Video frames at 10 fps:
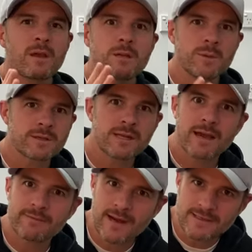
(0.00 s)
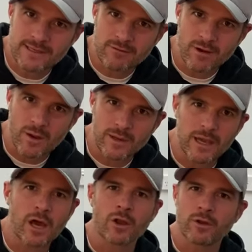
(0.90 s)
depends on how fast they're growing,
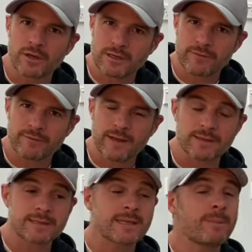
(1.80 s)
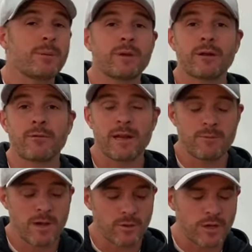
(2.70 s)
a lot of different factors. Some people get it really
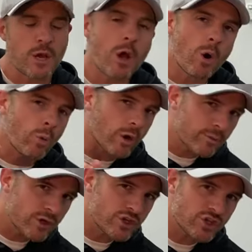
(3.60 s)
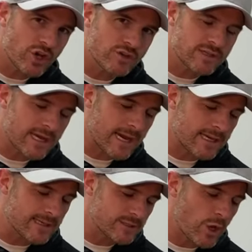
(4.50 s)
mild. What I'm going to show you
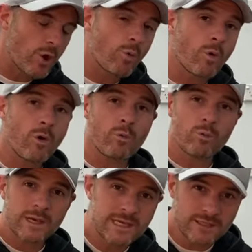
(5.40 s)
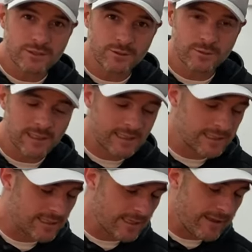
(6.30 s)
today is what we do in the
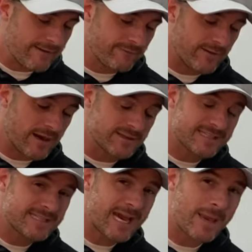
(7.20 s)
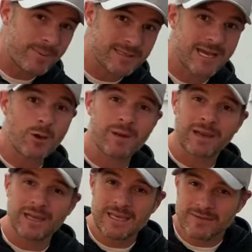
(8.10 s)
clinic as far as taping to help
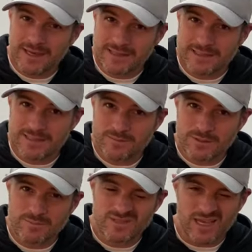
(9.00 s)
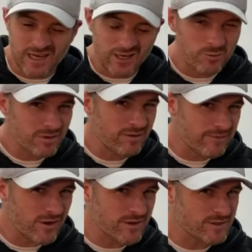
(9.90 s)
alleviate the symptoms, a little bit of
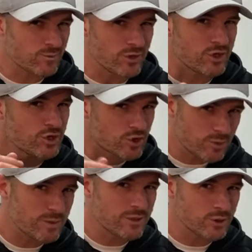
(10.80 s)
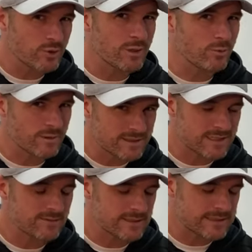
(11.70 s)
advice on what you should be doing with
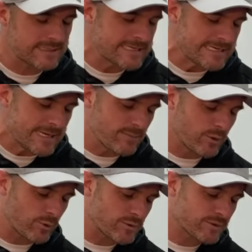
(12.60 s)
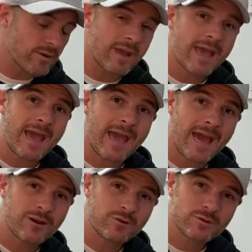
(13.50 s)
severs, but also
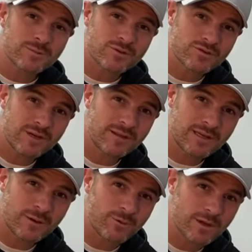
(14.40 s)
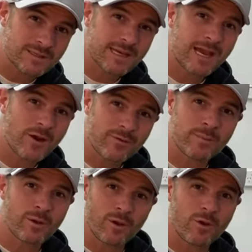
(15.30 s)
how to do some strengthening work to help
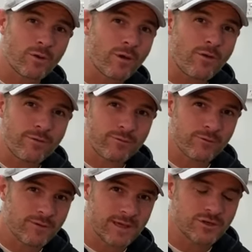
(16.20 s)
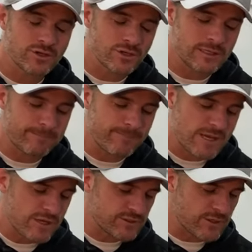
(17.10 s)
them along through their journey.
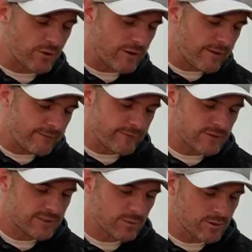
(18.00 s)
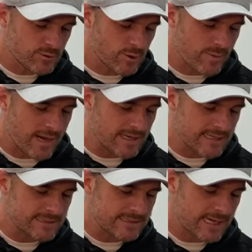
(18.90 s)
So first thing I'm going to talk about
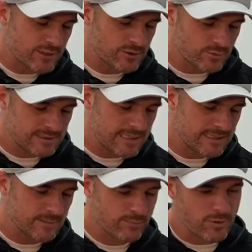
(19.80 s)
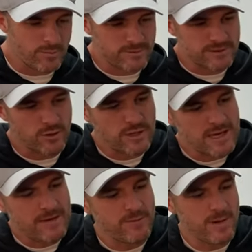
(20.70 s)
is the actual tendon problem. So if
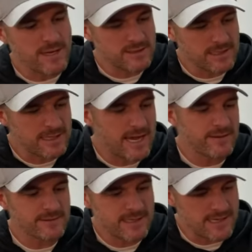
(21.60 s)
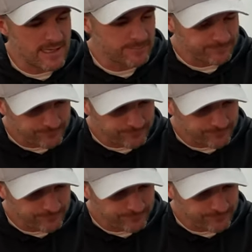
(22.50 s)
you imagine the calves here,